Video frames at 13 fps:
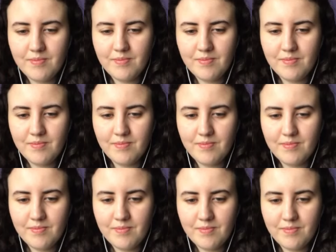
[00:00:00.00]

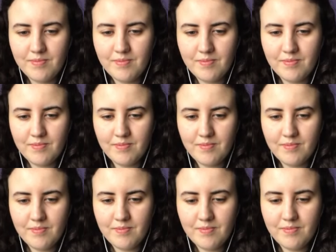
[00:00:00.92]

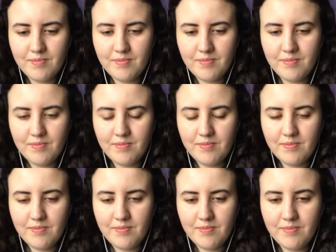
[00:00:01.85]

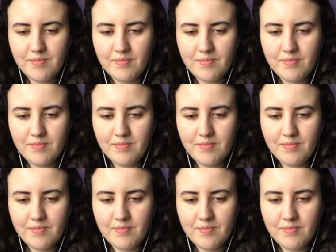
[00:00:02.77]
The person shown says nothing.